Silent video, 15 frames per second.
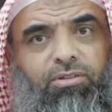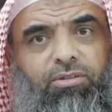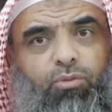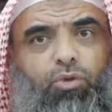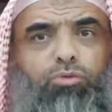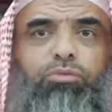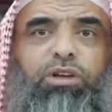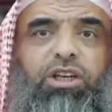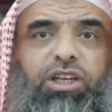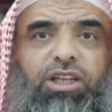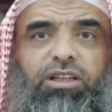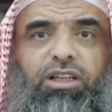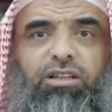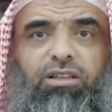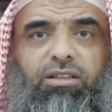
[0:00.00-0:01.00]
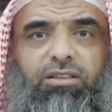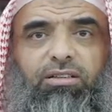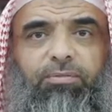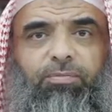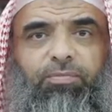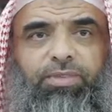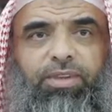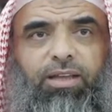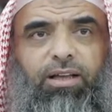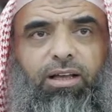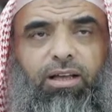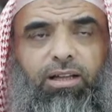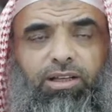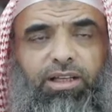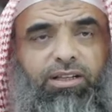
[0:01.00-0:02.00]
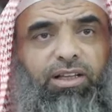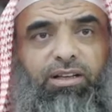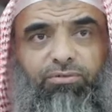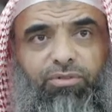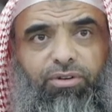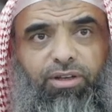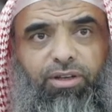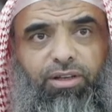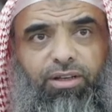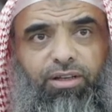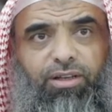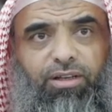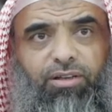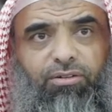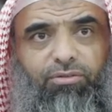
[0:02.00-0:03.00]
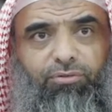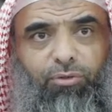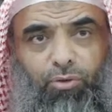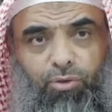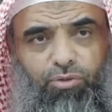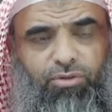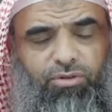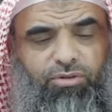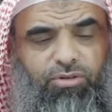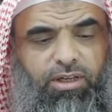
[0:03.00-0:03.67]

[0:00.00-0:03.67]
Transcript: would be needed uh, needing uh, food?